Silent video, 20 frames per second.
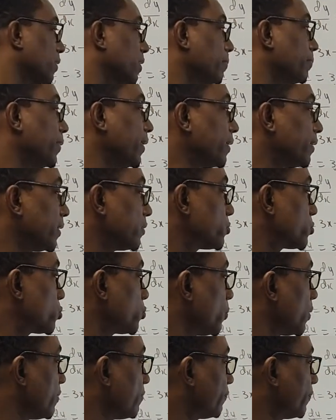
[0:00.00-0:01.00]
when you bring
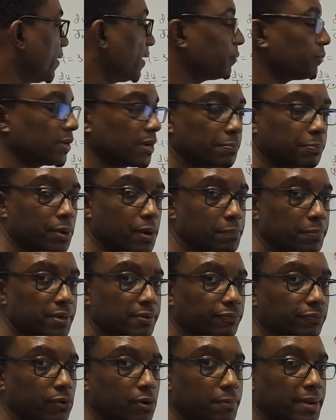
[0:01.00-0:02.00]
this 2 in front, when you
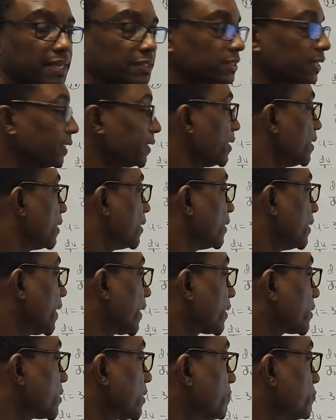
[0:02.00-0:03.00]
properly format it,
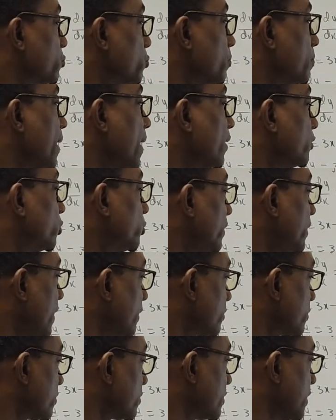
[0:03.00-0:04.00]
negative 2 by
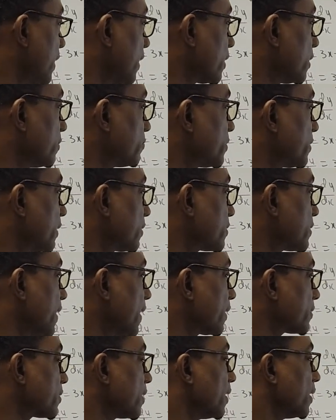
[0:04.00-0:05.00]
3x is negative
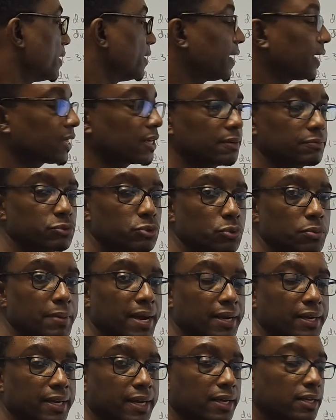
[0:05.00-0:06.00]
6x. Negative 2
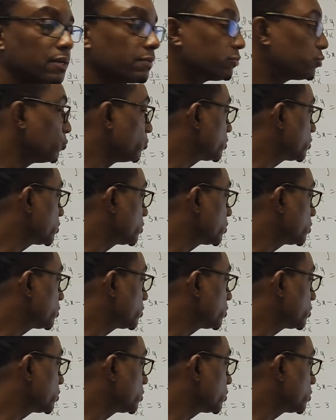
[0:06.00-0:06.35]
by negative 2